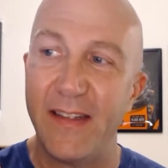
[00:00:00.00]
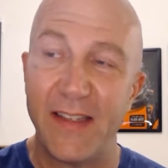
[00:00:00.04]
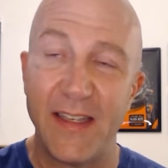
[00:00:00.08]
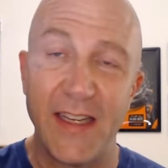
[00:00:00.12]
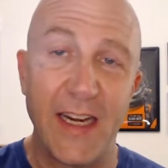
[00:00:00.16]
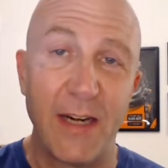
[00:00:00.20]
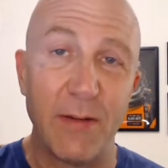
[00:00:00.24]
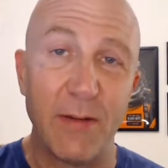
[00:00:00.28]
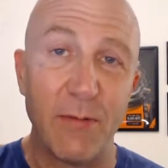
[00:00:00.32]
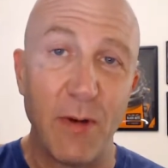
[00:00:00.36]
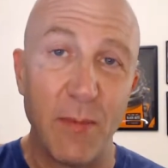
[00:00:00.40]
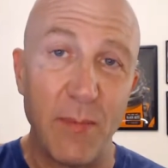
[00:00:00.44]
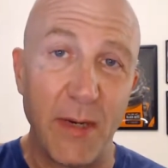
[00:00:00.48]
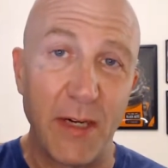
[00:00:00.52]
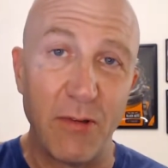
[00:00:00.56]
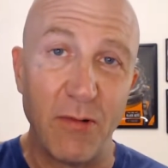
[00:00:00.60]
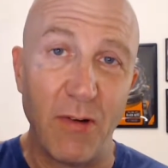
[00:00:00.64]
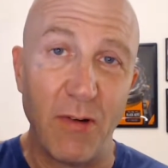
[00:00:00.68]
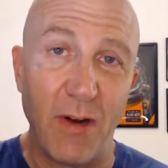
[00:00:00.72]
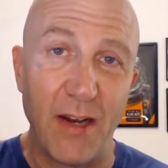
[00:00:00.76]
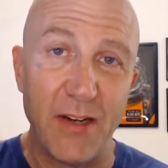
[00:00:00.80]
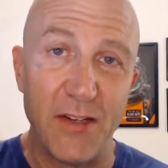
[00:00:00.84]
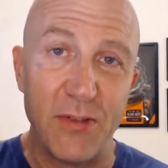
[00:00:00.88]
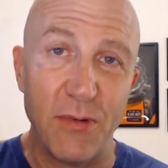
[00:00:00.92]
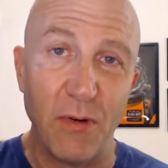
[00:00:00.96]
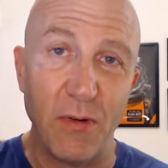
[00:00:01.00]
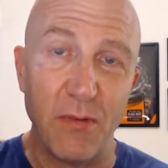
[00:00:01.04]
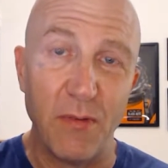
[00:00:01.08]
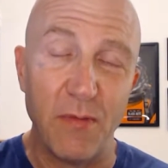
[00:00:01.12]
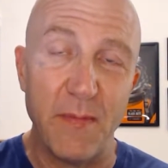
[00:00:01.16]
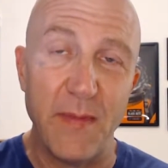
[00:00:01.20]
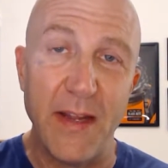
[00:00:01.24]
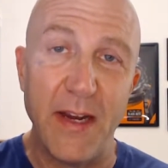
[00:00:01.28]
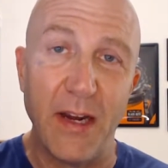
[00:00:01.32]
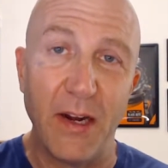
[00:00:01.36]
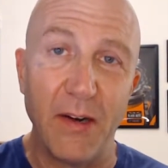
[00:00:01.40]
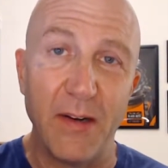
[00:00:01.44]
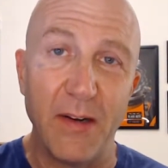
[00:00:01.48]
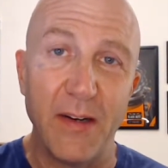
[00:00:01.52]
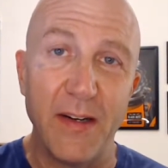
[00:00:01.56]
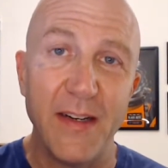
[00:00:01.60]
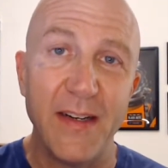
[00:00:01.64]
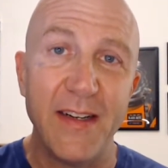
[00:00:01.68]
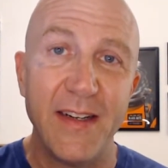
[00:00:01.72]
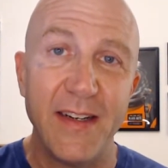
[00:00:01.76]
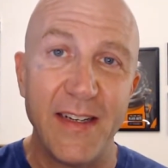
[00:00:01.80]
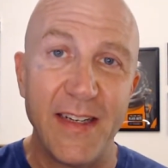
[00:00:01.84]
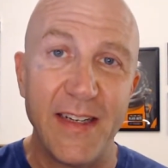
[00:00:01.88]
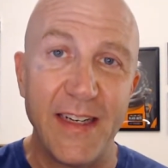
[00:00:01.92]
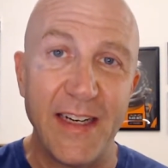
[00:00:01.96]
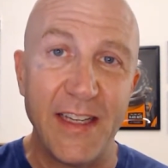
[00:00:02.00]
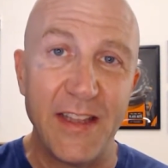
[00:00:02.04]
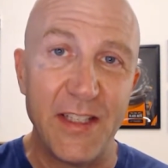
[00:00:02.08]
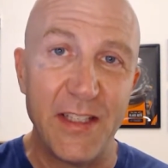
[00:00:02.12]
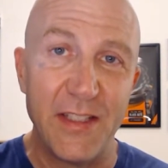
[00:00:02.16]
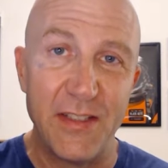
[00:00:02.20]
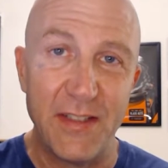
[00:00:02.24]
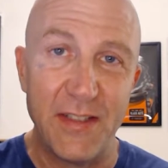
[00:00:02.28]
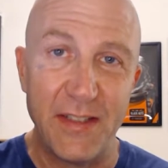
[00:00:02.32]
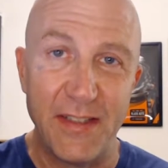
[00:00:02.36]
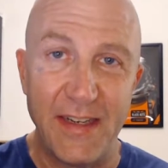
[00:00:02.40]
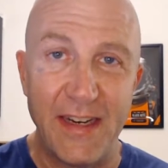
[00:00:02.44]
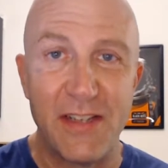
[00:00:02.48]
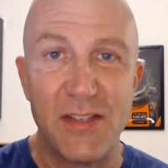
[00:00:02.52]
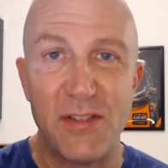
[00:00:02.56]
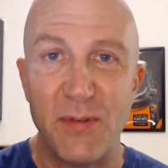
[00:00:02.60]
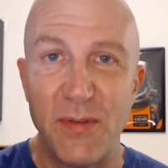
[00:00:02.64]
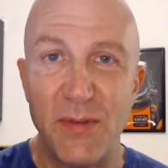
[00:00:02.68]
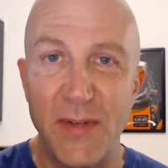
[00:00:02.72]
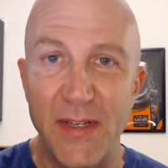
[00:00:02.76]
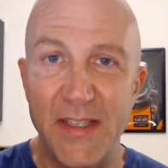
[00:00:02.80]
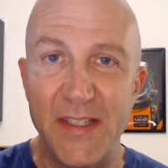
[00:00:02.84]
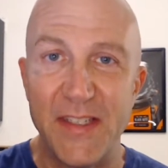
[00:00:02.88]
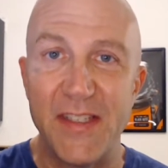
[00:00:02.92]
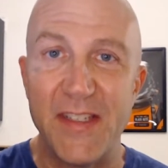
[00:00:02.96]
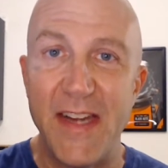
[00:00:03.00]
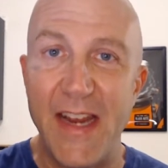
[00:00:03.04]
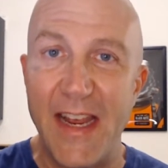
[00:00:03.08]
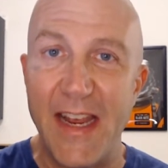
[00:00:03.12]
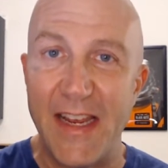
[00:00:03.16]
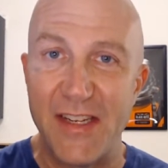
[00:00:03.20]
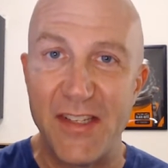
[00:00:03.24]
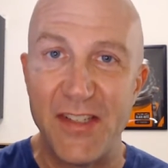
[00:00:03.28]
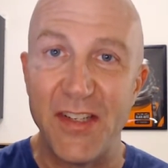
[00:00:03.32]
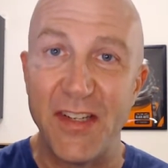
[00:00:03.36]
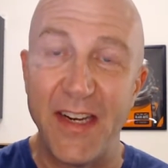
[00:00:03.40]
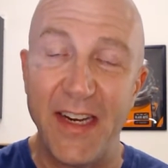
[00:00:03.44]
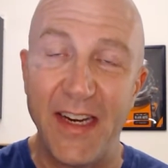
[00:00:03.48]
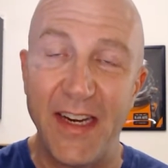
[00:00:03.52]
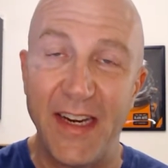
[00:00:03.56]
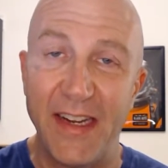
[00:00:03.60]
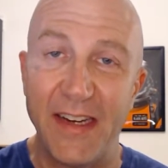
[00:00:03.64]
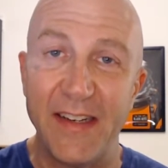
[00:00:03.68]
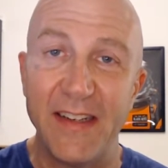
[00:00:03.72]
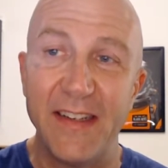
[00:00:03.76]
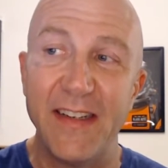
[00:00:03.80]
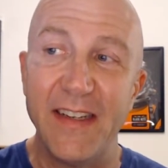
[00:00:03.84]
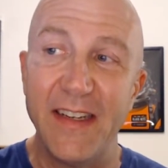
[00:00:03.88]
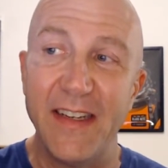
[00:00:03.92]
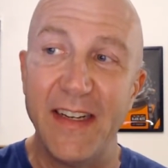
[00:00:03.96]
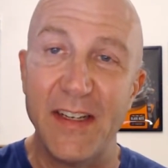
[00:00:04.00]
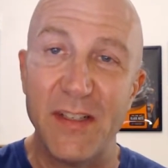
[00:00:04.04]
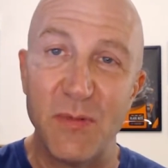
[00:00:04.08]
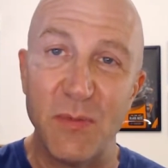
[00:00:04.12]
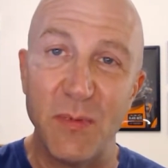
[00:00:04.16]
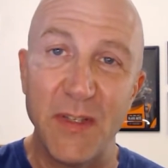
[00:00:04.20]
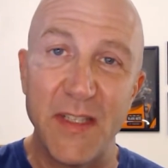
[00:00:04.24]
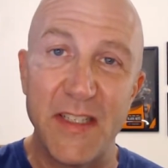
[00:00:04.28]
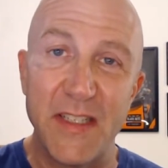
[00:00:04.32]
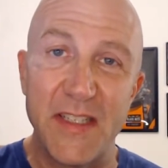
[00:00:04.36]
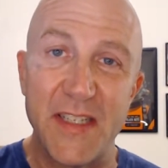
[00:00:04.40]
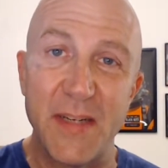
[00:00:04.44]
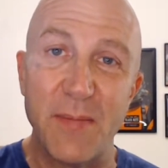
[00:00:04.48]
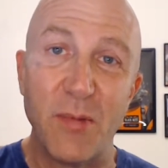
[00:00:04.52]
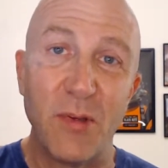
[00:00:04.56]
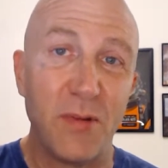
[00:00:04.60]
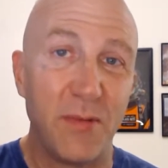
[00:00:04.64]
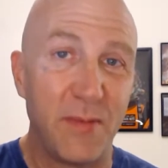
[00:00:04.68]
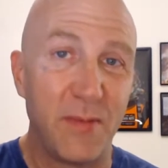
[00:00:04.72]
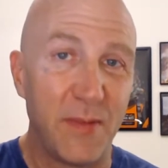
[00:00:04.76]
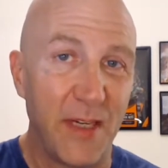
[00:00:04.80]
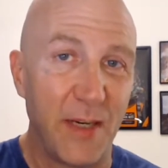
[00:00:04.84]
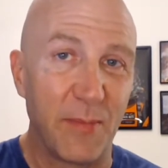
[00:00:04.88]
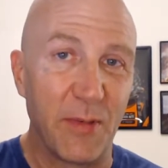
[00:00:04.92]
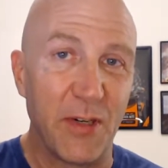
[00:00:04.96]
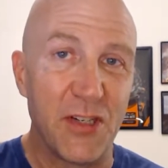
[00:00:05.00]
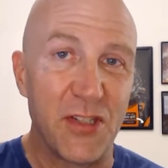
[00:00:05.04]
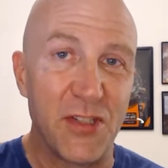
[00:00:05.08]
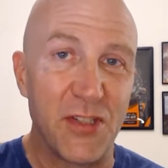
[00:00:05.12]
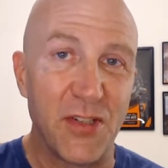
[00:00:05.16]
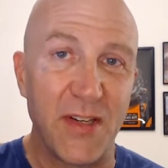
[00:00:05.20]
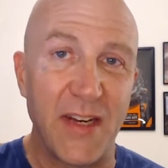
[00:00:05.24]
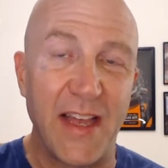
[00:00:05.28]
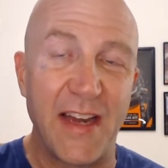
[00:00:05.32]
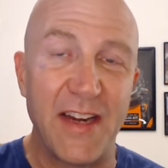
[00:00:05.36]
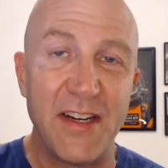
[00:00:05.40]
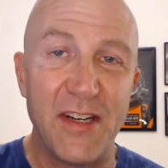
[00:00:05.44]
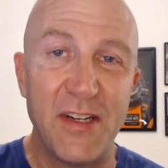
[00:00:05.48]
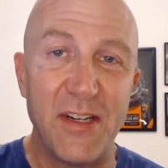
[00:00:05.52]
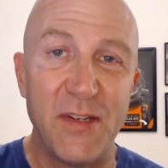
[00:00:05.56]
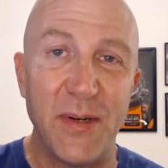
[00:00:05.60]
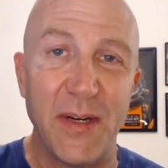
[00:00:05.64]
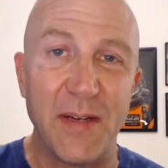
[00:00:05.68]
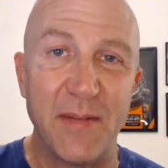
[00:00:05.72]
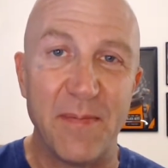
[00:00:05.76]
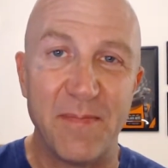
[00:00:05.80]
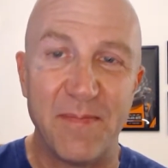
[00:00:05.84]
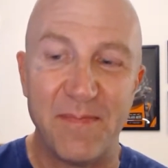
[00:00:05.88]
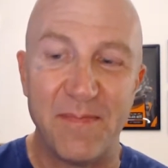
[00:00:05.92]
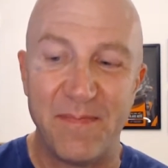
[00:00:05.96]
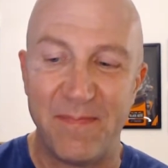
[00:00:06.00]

Can I run my garage door from there? And the answer is yes, you can, and it's really simple, and I'm going to show you how to do it.